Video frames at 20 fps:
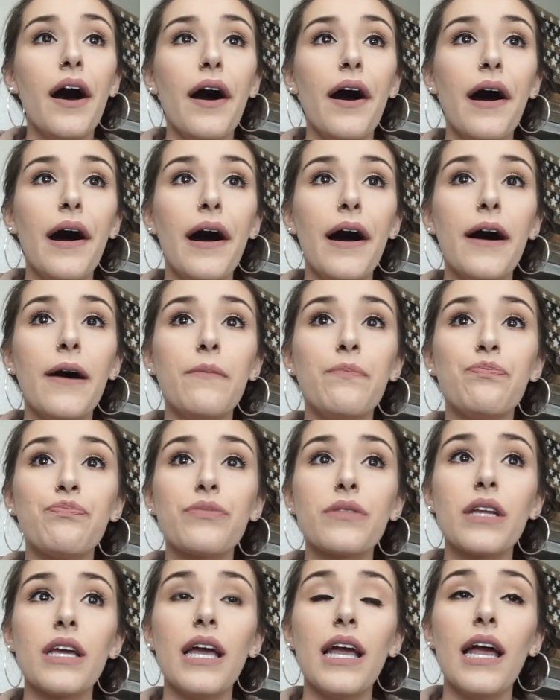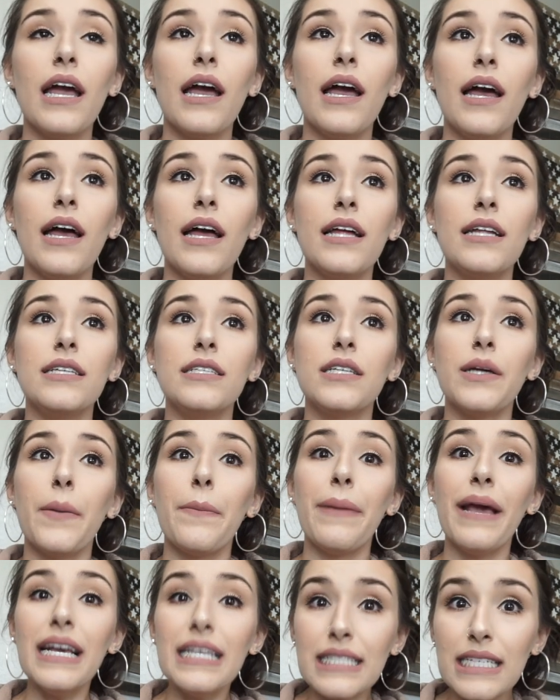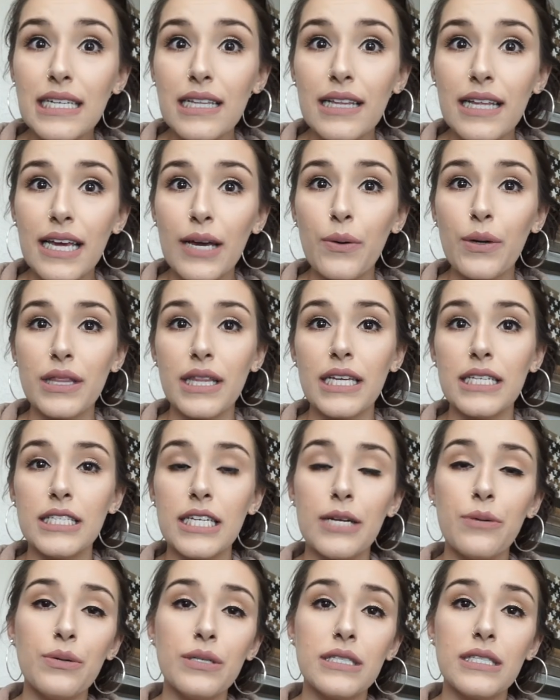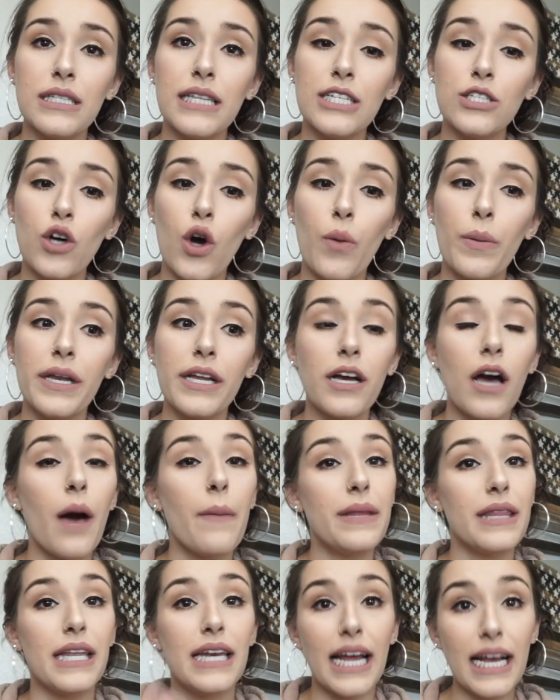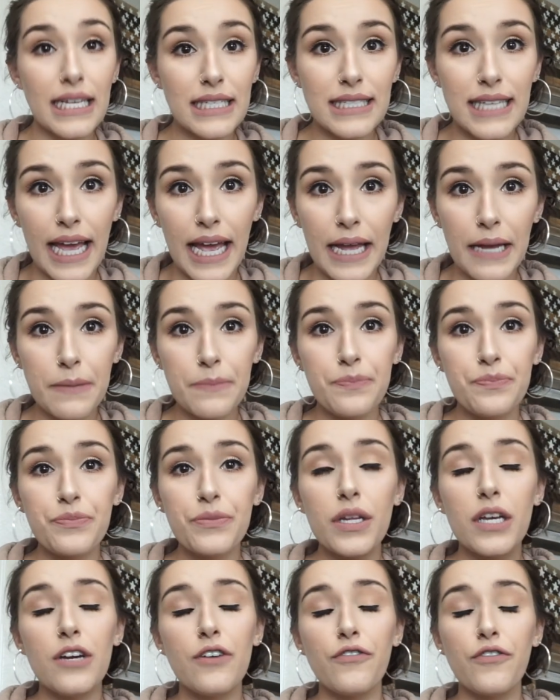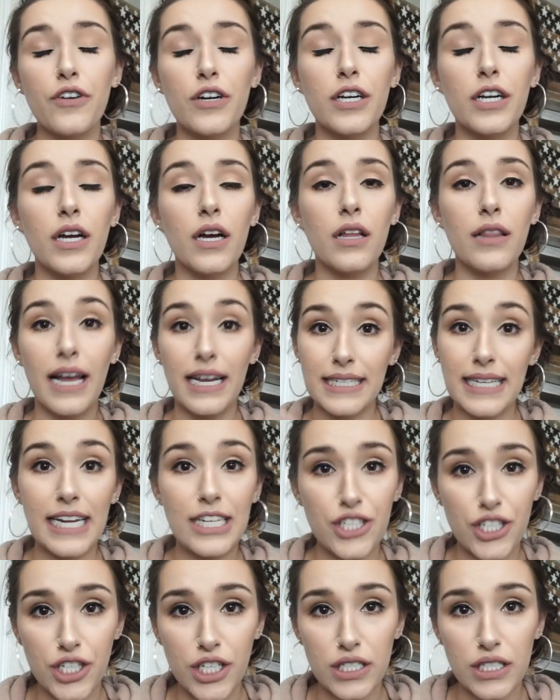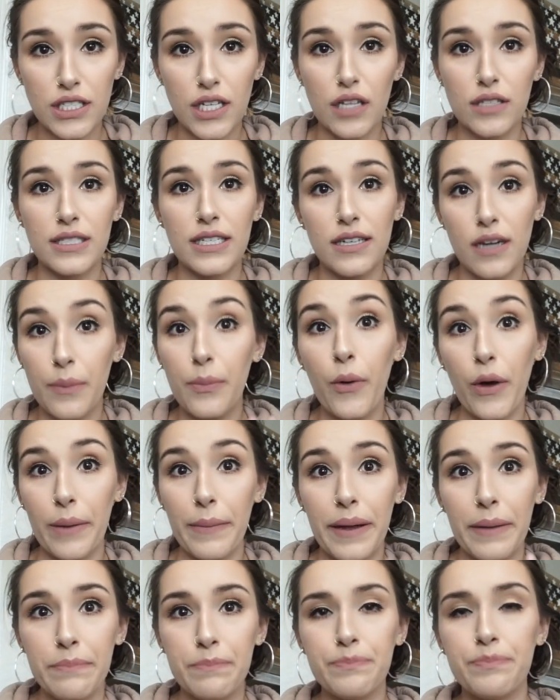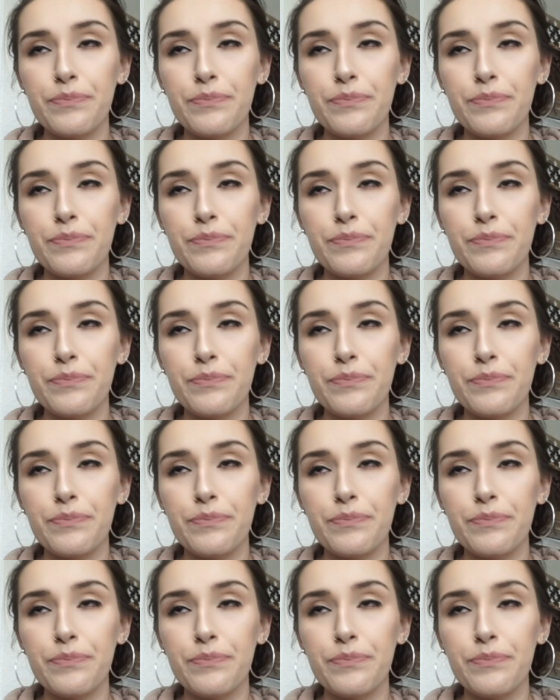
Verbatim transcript: Um, and basically what they did was they told me to come in the next day for a lactation consultant appointment.